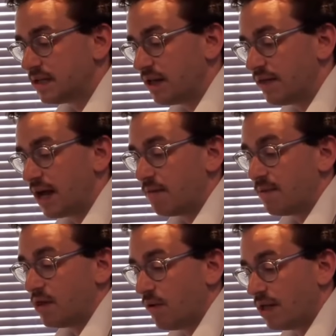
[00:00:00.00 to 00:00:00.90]
and they're going to
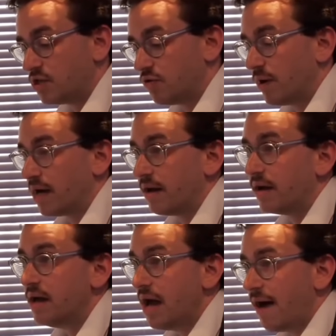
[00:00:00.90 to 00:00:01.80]
be the ones who are going
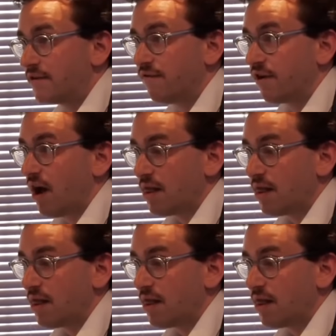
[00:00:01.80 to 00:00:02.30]
to have to figure